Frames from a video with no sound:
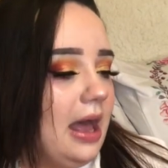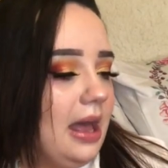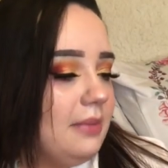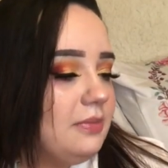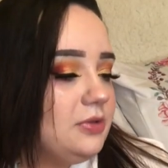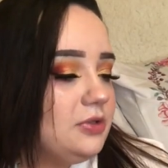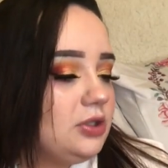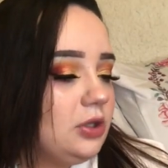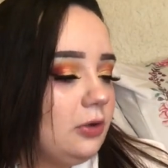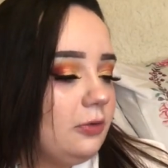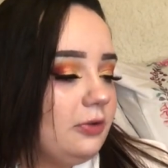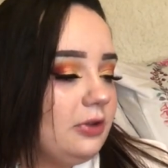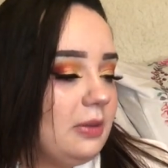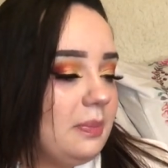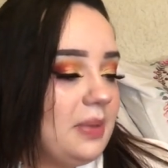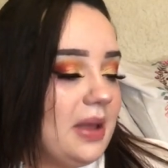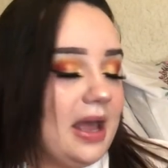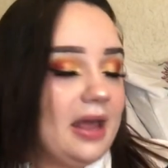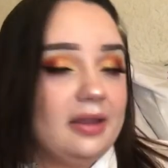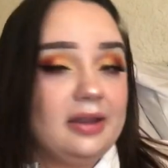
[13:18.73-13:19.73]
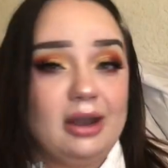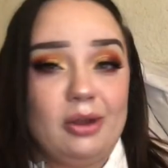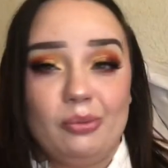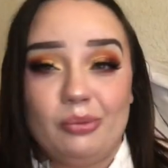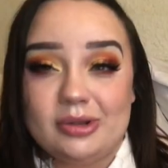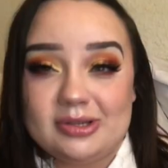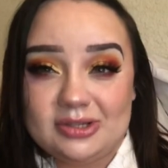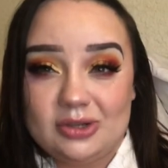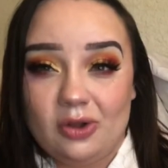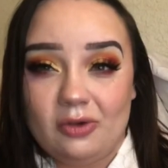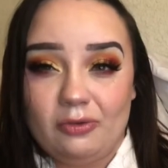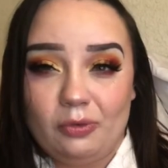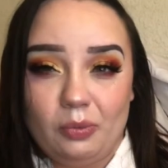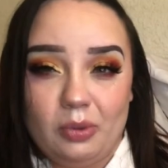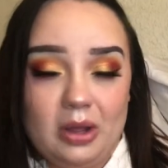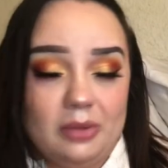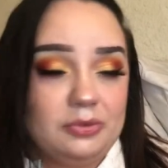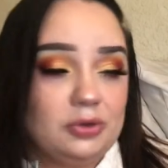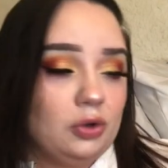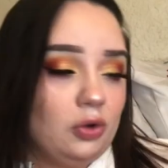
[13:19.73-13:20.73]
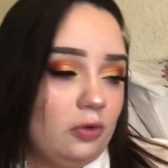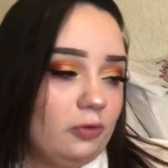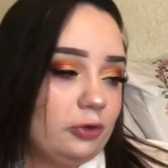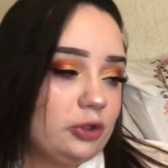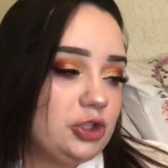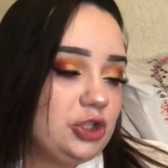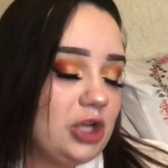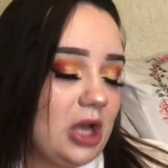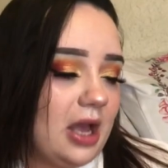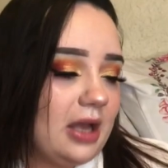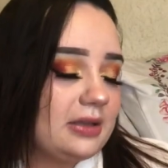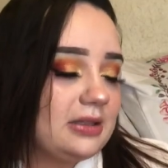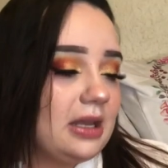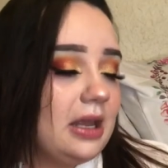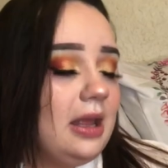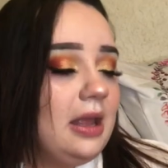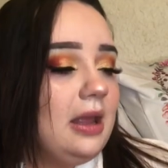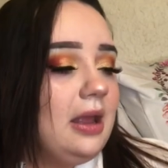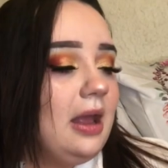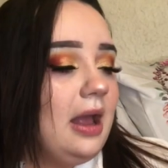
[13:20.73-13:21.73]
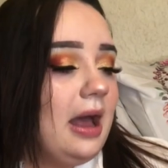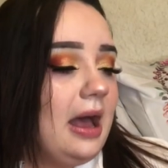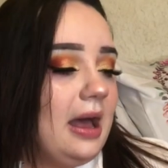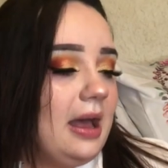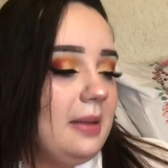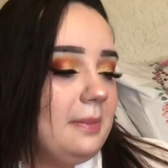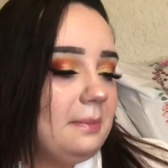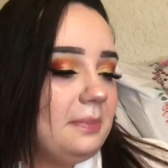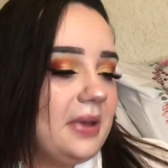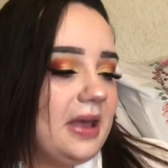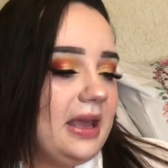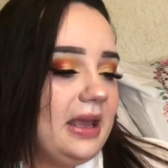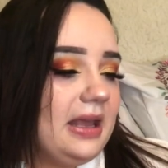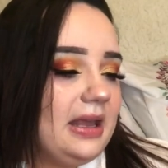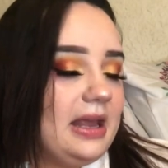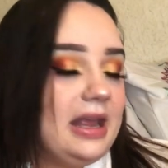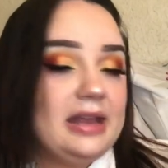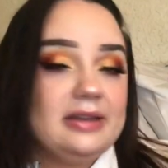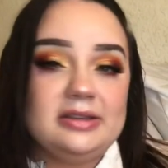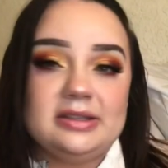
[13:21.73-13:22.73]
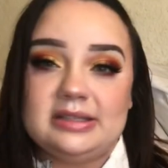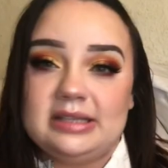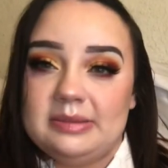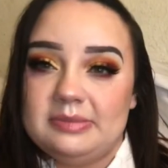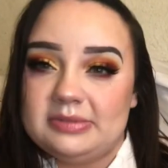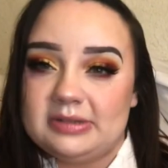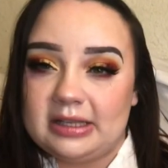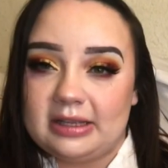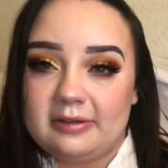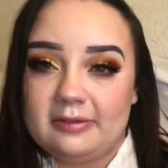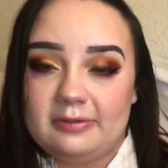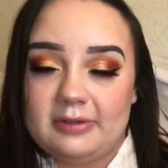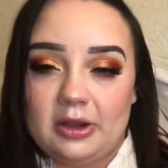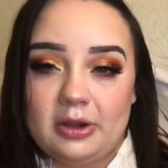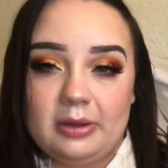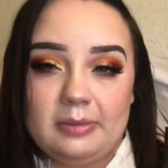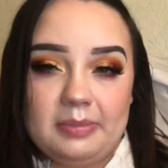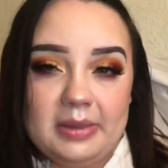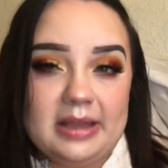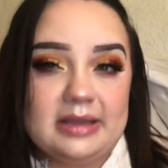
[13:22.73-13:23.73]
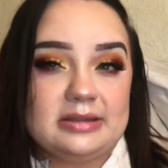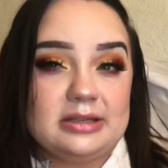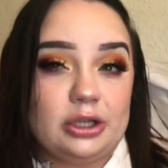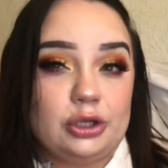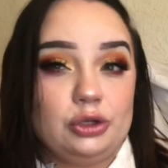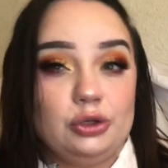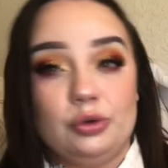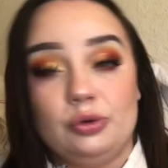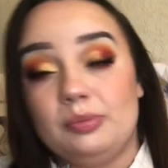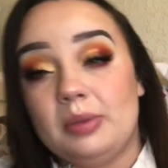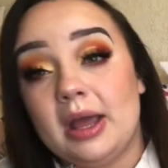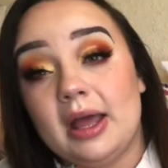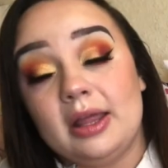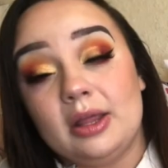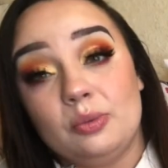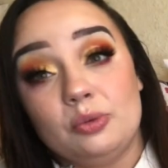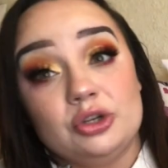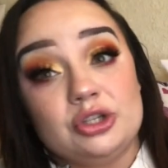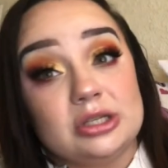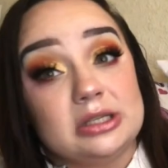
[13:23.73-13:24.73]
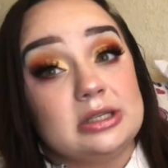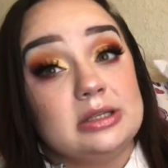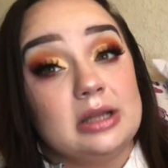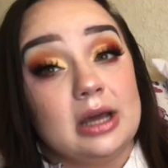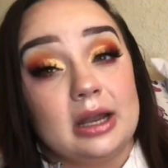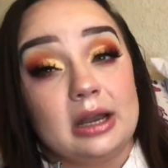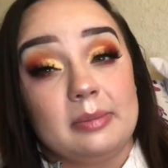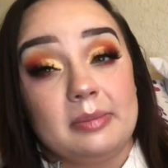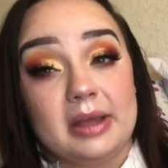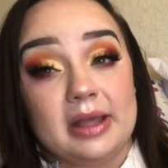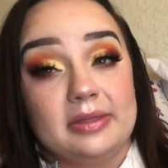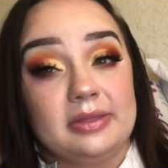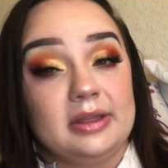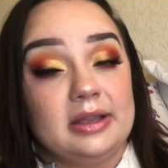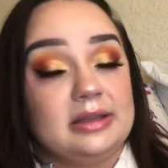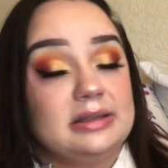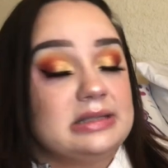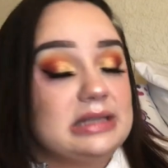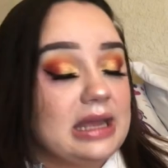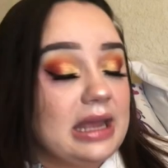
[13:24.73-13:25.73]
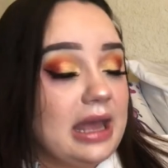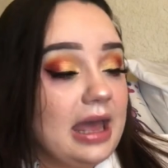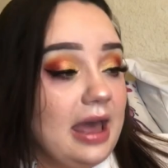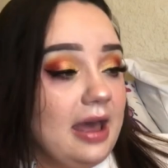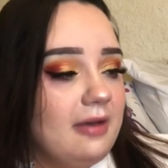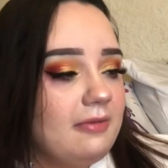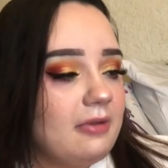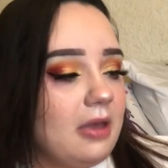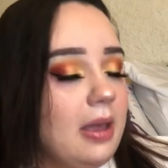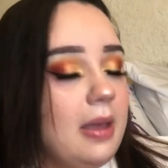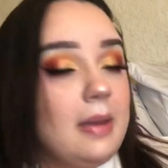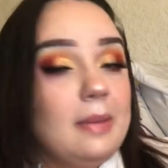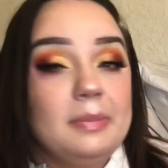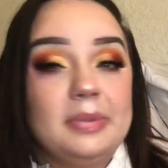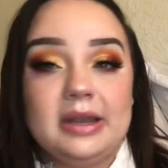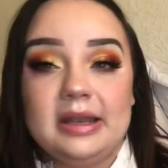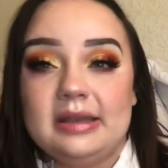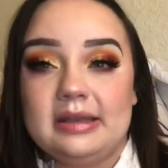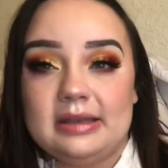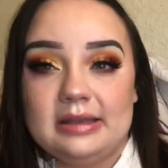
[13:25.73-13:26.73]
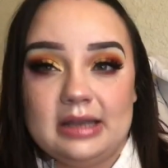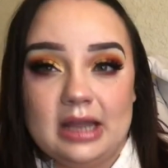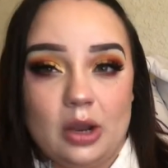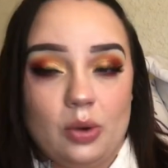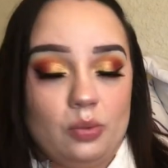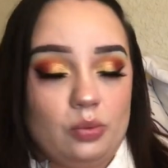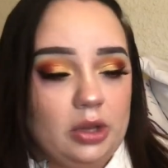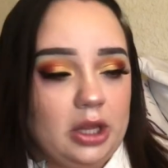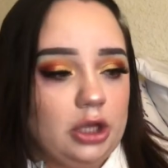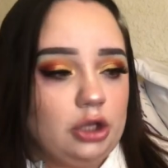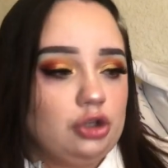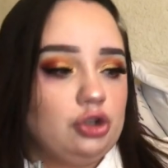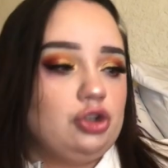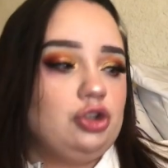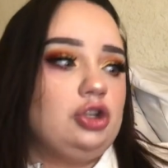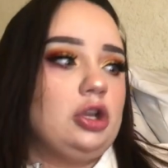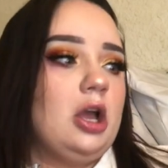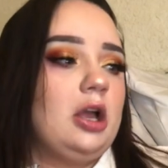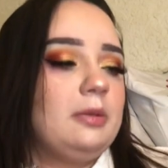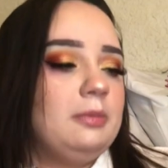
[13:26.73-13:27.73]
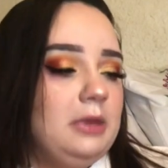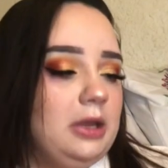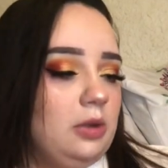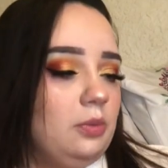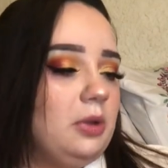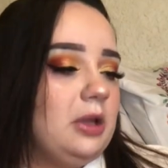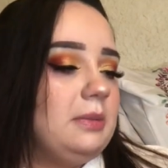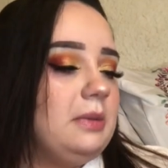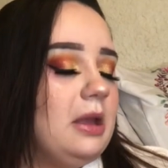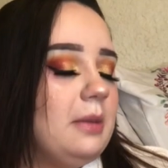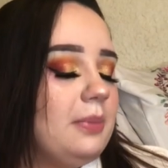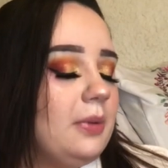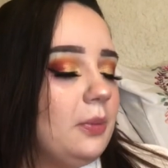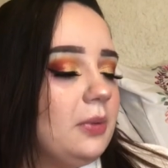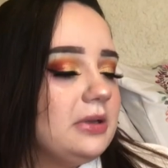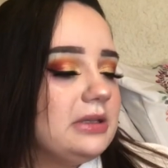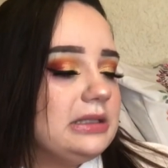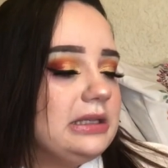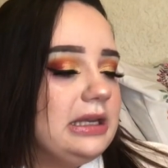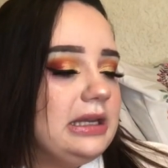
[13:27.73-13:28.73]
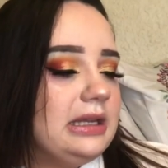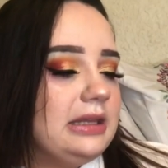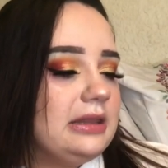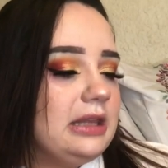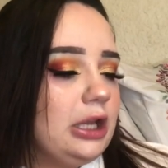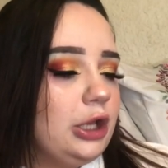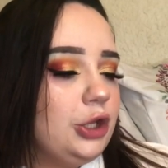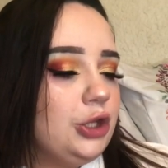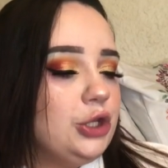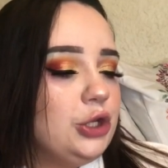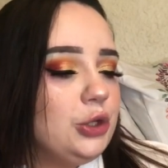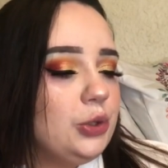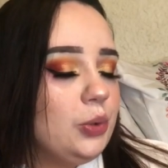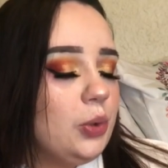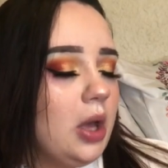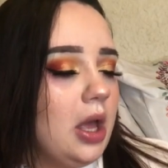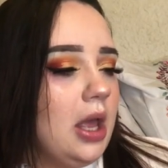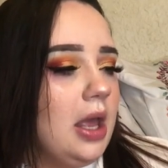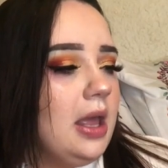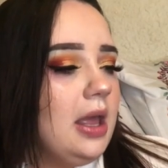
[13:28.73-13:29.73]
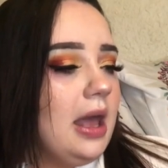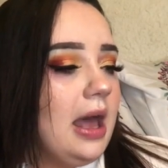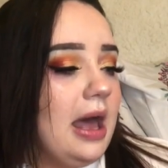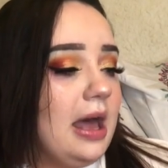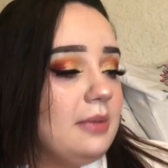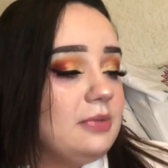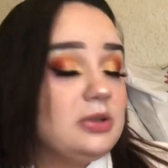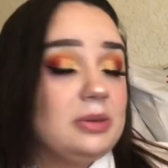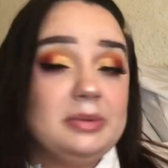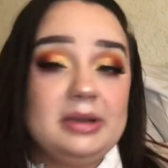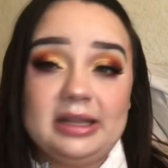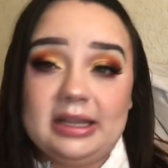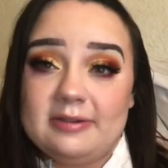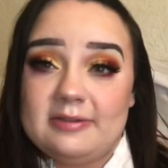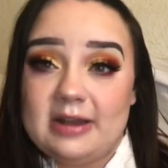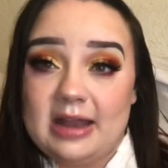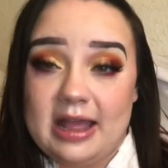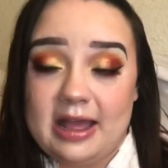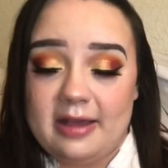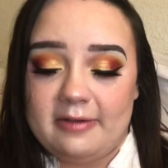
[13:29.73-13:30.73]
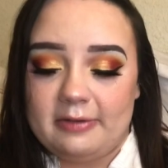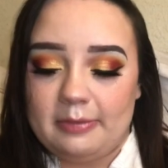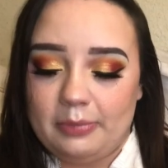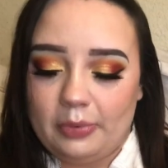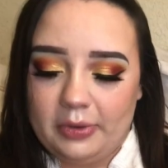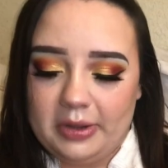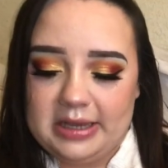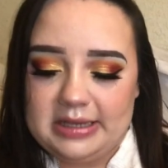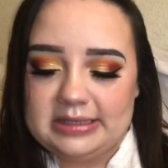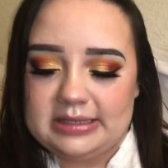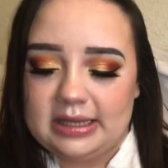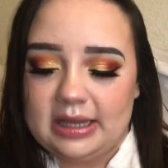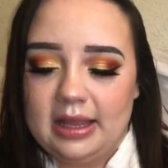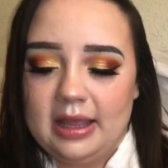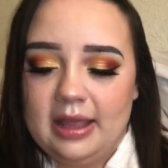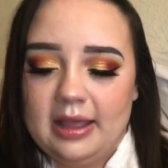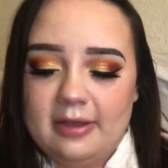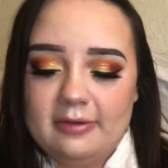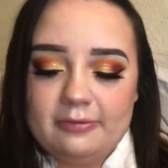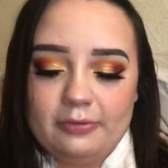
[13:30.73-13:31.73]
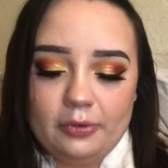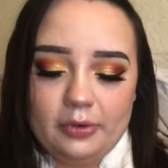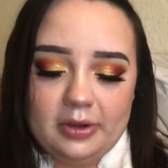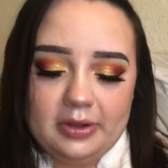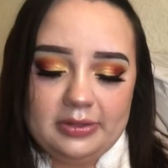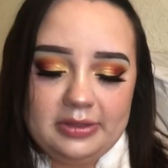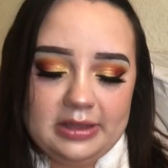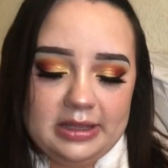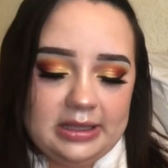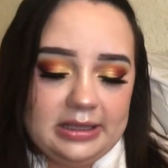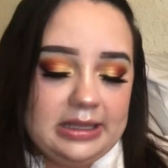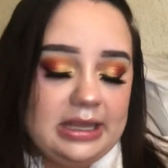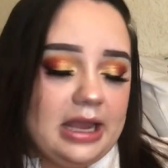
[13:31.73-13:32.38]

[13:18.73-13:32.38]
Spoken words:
So for the palette, I wasn't overwhelmed and overshocked by it. It seems like a very basic nude palette, which is not a bad thing to have, but it did not like shock me and wake me up. It wasn't anything new. So I'm gonna give it half a point. For the